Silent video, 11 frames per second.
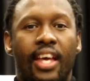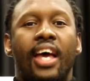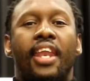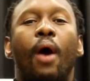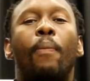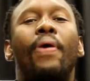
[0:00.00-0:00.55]

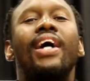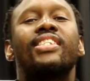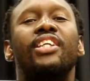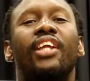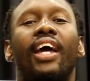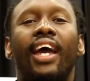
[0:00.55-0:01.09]
Now
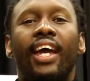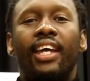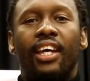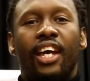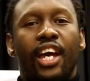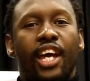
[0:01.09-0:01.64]
person
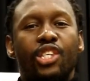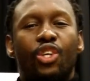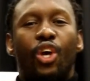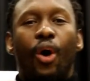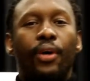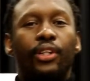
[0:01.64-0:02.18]
A is
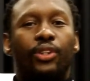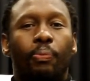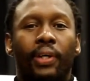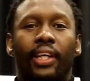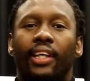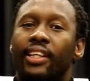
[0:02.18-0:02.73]
going to
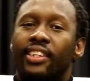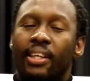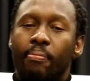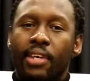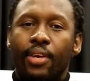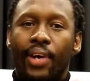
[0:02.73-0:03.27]
be the
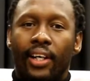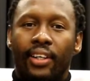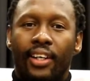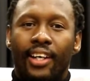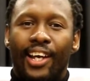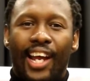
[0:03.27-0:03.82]

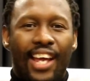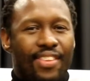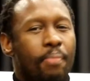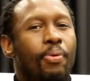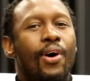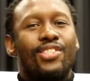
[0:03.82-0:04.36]
mirror, and
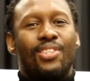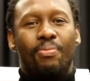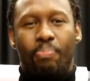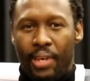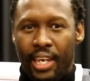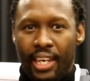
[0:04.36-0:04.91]
then
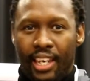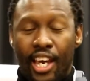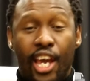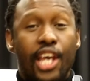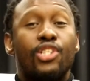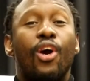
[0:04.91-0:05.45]
person B
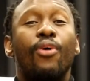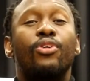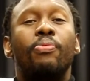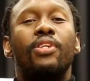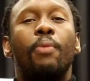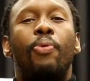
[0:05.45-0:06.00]
is going to
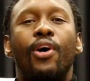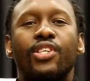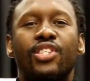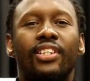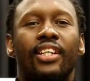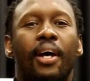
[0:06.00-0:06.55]
be the
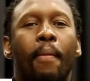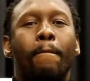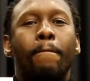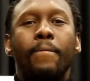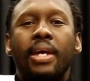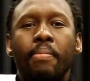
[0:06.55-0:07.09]
person
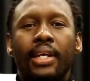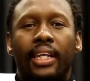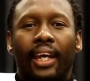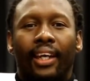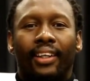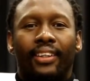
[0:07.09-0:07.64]

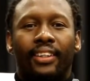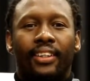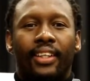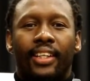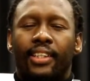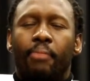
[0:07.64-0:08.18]
mimicking
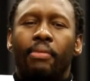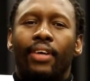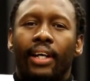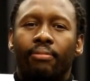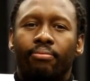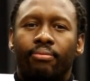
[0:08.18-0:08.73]
the mirror.